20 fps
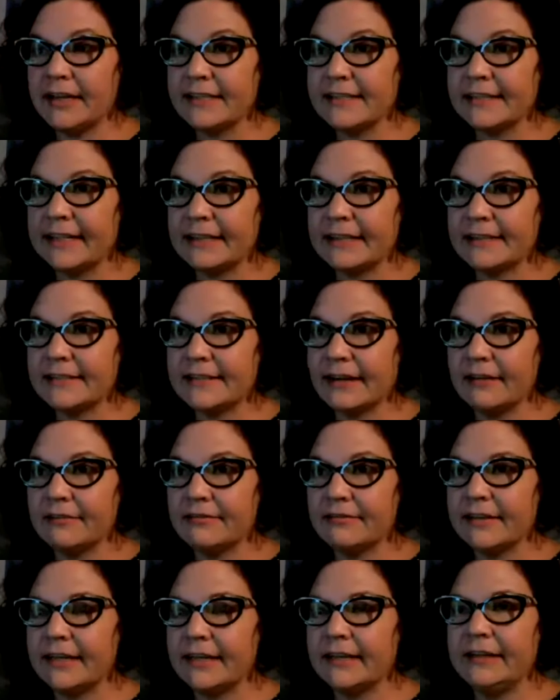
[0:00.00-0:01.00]
in that
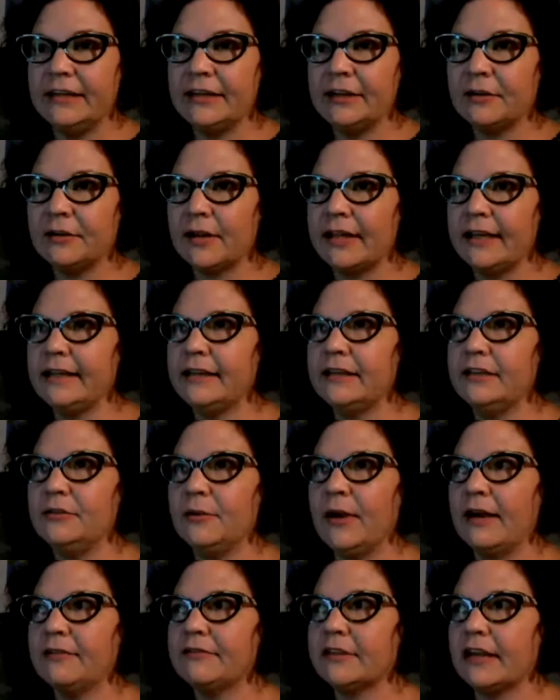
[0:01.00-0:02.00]
stuff that, you know, like you
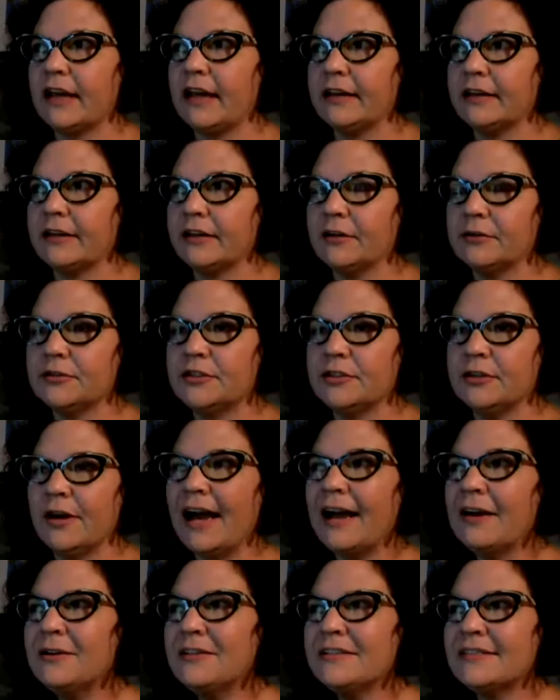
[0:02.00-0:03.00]
have to kind of go to.
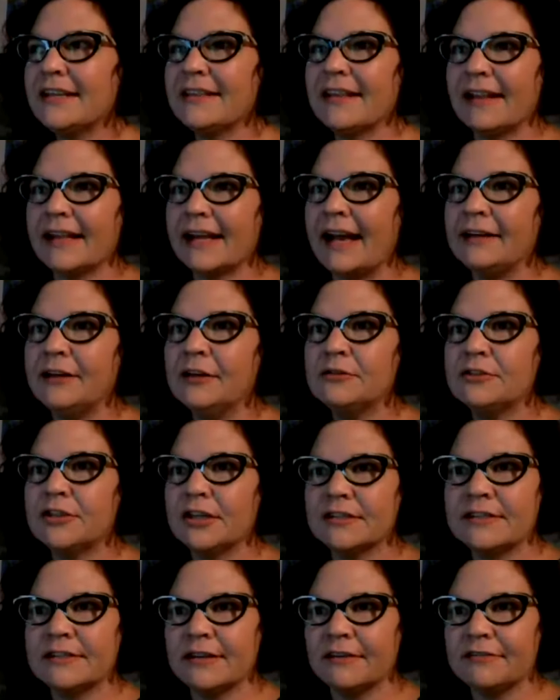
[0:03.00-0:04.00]
I always say that, like, I know
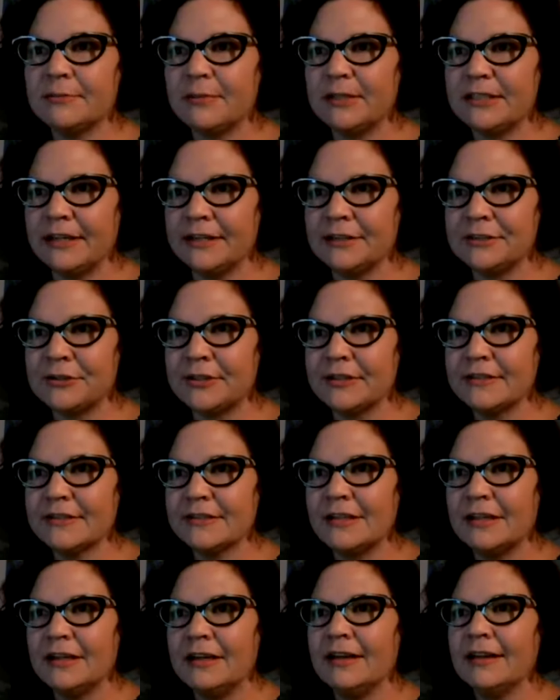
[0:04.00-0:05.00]
just enough to be dangerous.
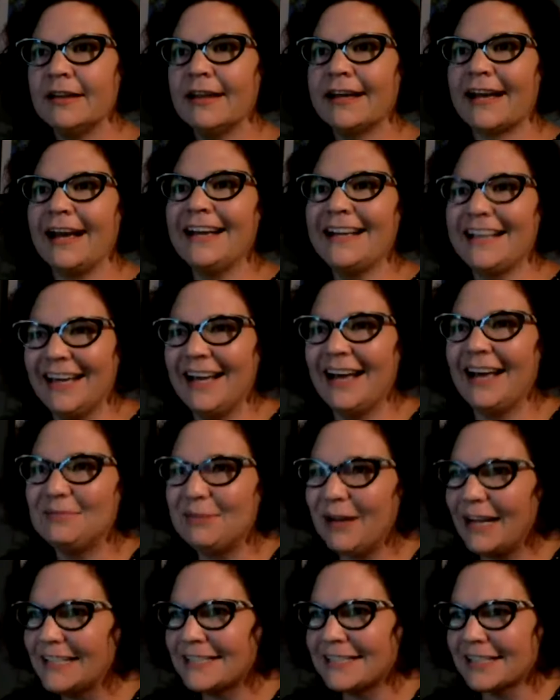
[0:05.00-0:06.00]
Like, I
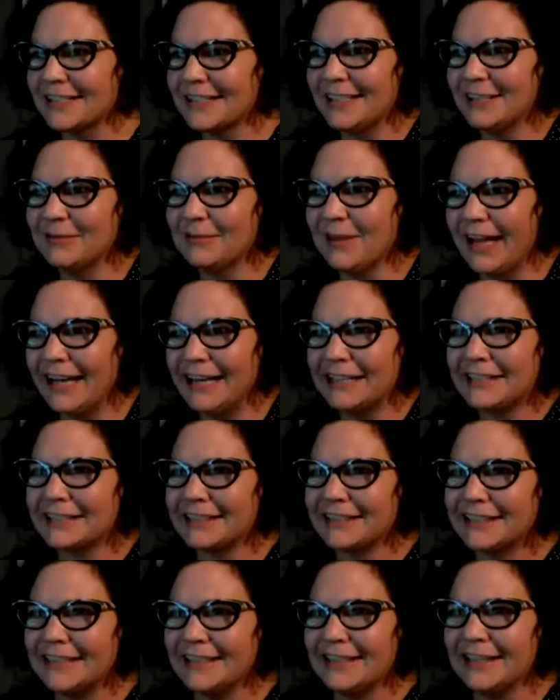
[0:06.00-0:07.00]
basically am like,
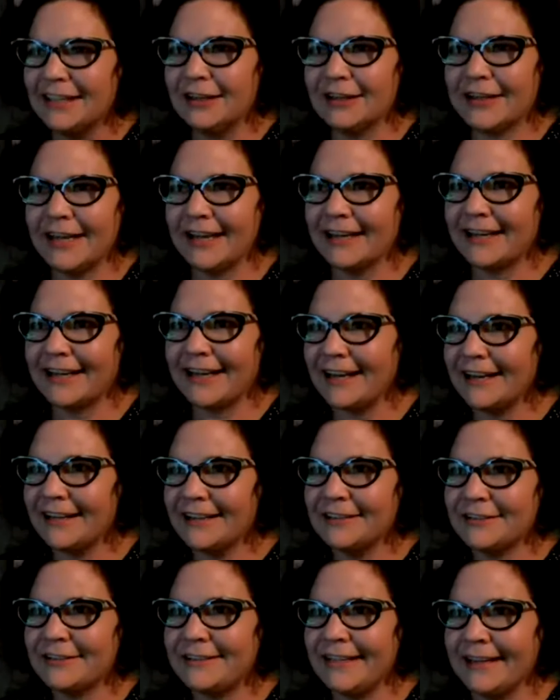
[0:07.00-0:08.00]
okay, I kind of
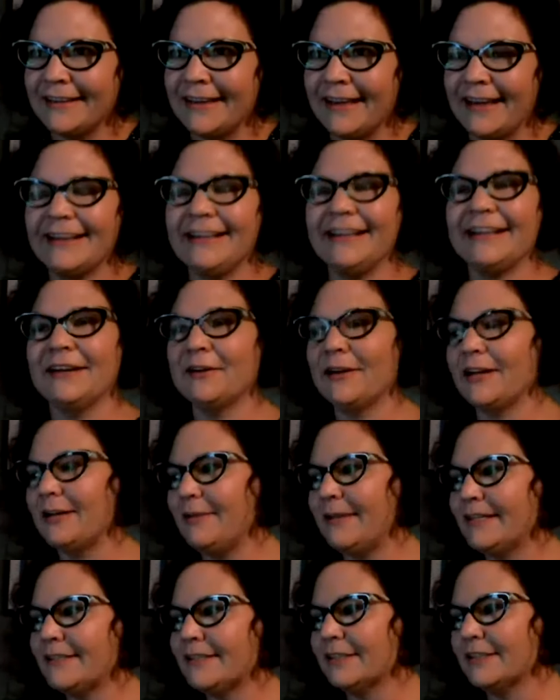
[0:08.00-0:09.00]
understand that. You know what I
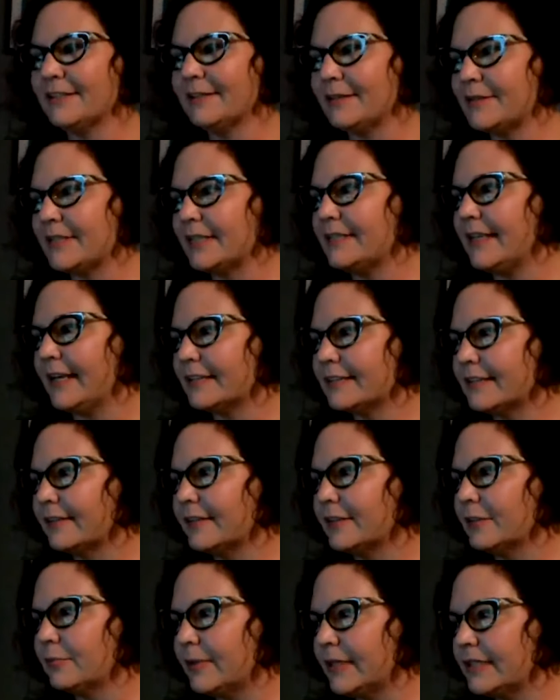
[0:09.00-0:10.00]
mean? So sometimes it takes a
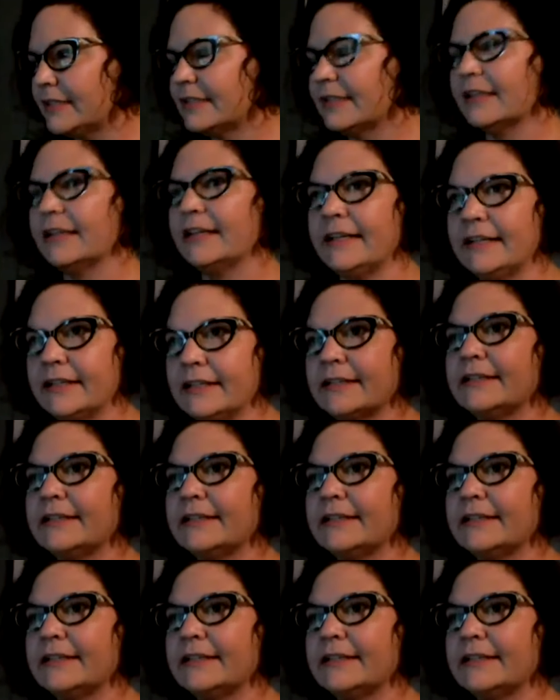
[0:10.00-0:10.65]
little bit to, like,